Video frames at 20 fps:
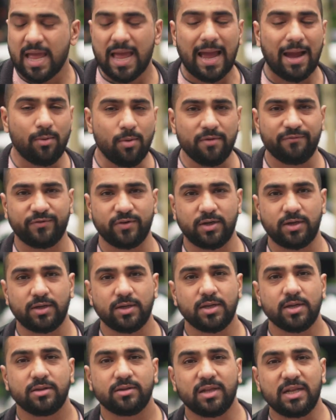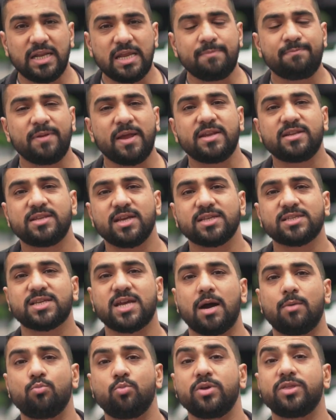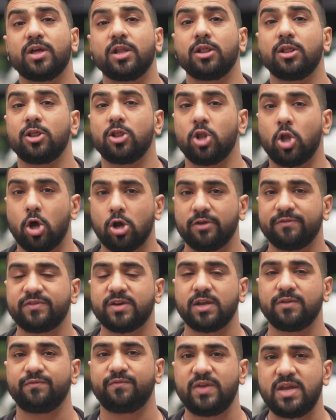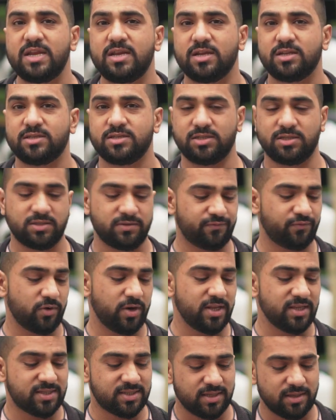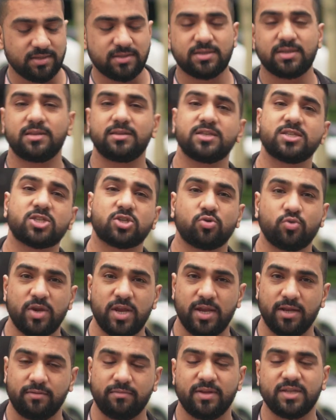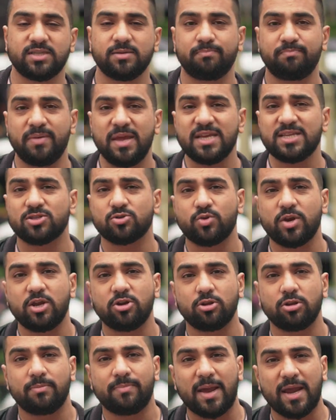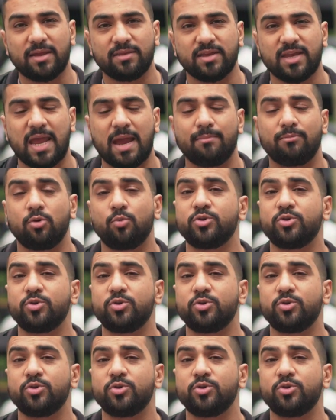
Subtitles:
However, the LiPlay does come with a lot of conveniences. For instance, the screen. There's a big screen on the back of the camera